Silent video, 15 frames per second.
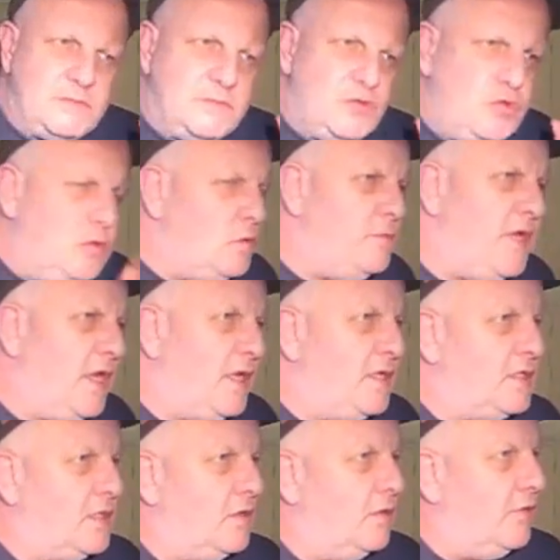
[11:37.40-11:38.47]

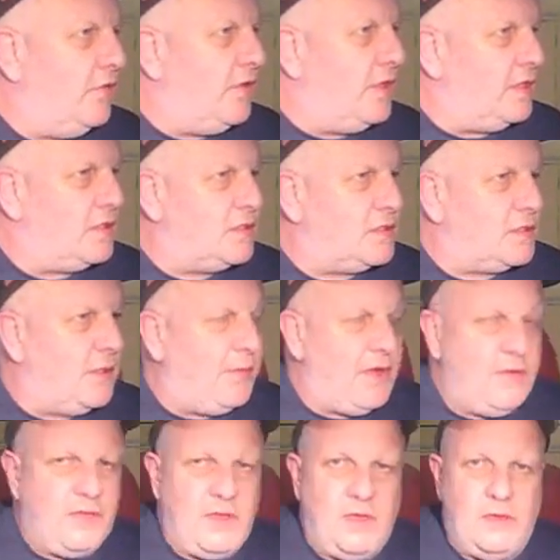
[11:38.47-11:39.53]
ruminating on this,
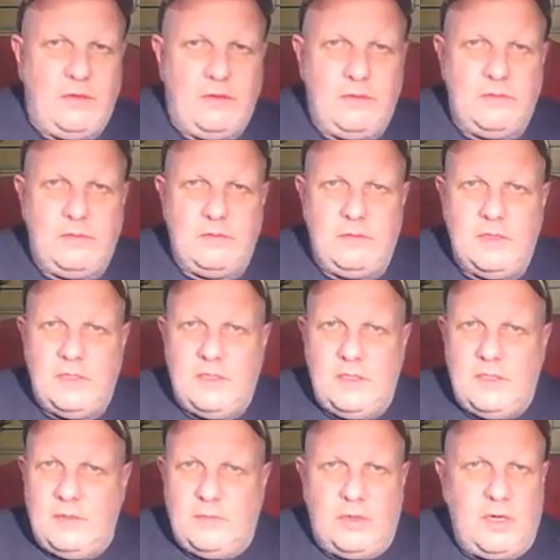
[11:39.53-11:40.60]
about the whole
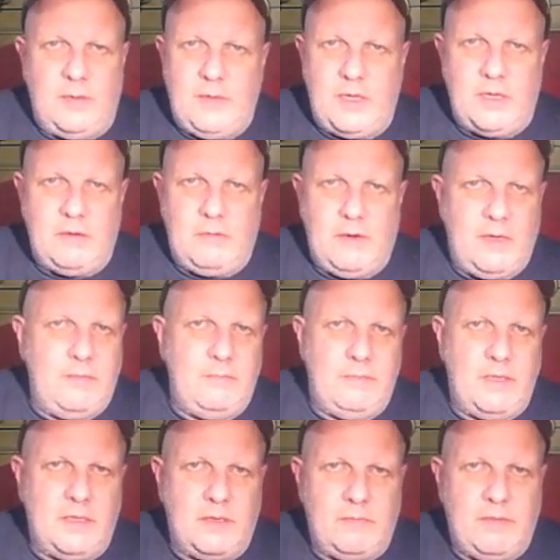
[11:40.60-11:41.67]
Premier,
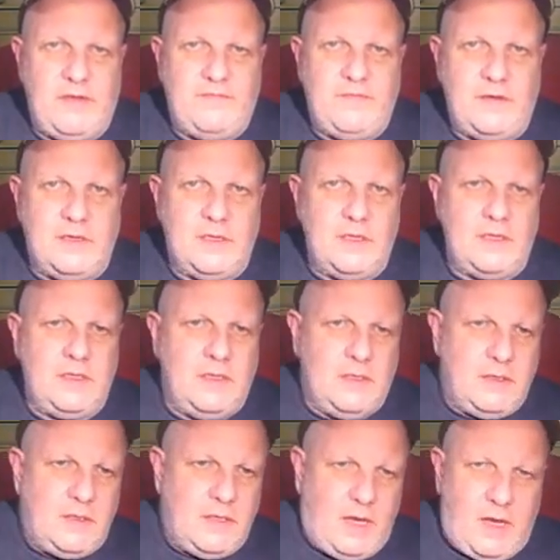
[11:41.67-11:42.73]
Olympic, Beverley
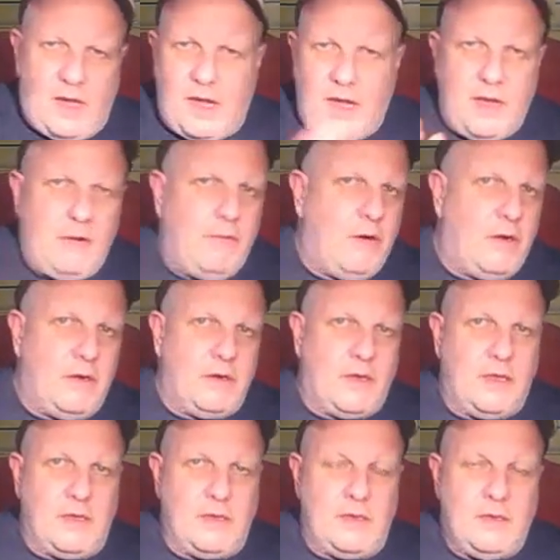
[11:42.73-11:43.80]

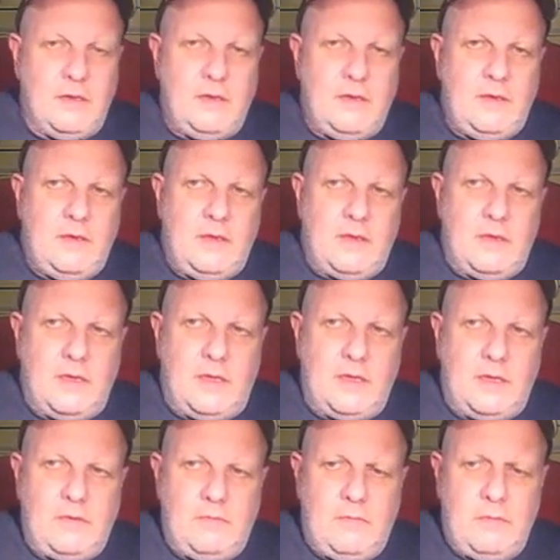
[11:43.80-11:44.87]
hierarchy. And
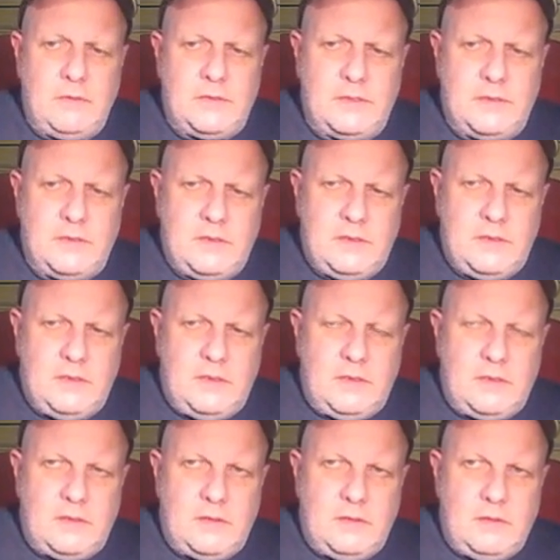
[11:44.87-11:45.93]
I wondered,
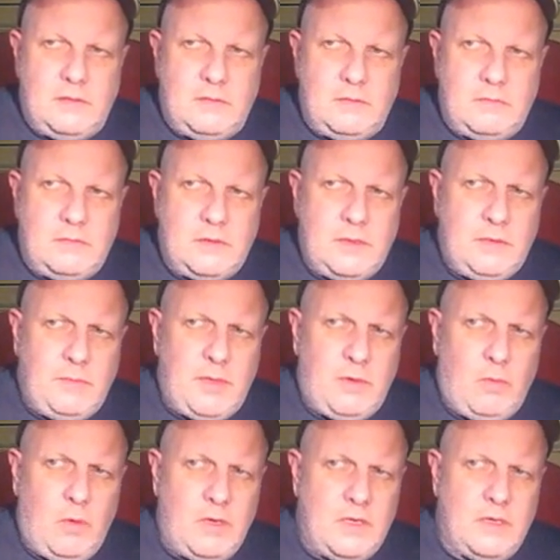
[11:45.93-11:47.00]
wouldn't it be
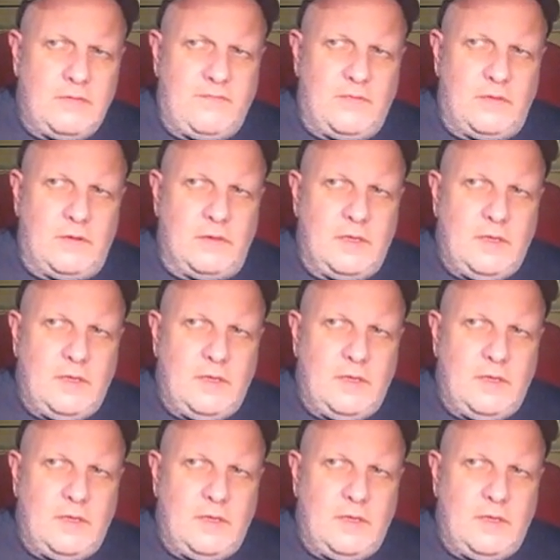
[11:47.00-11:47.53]
wonderful